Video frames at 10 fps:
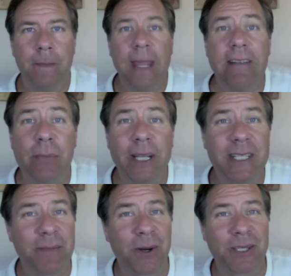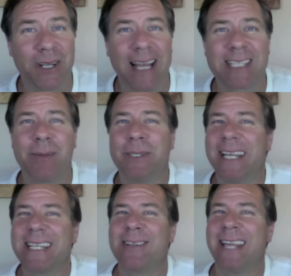Hey everybody, Tim Burrows here. Last couple
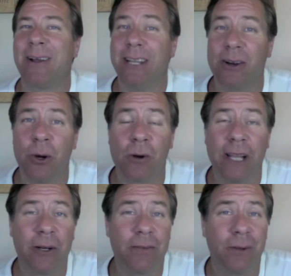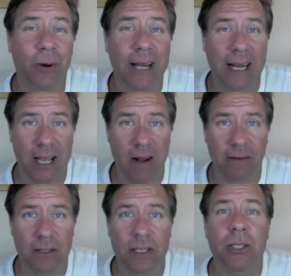days I was down here in Orlando, Florida at a
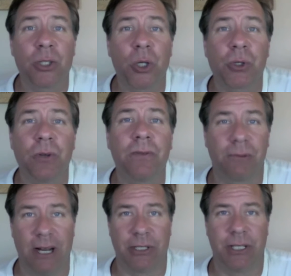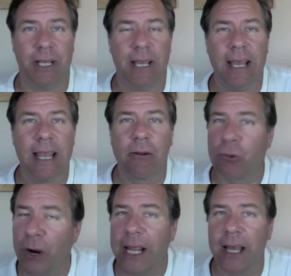conference, Social Fresh.
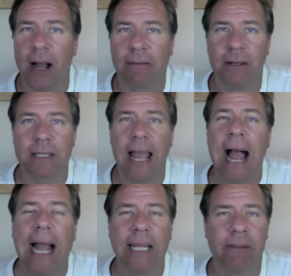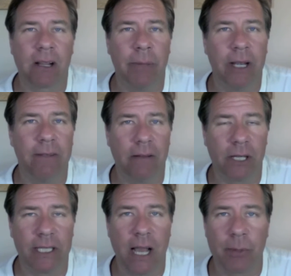Great conference. I highly recommend it if you ever
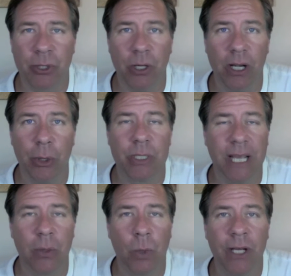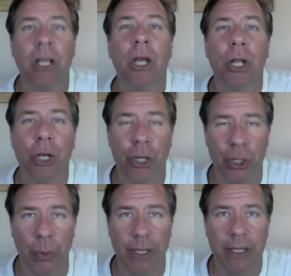get the opportunity to attend one,
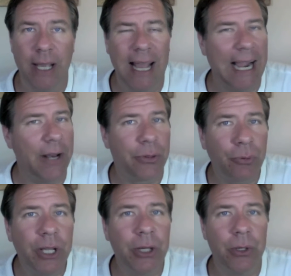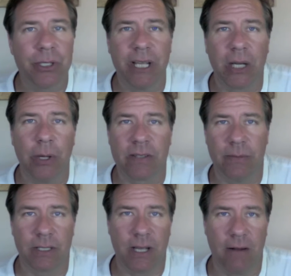do it. I had three huge takeaways
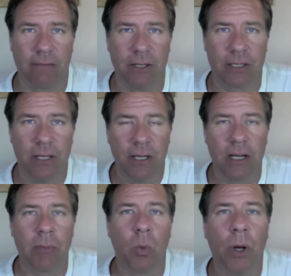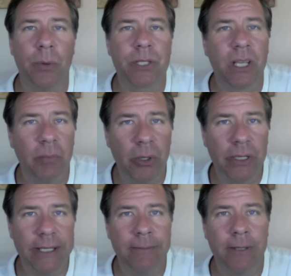from this conference. Number one was
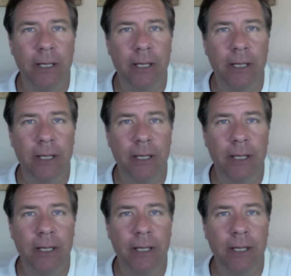community,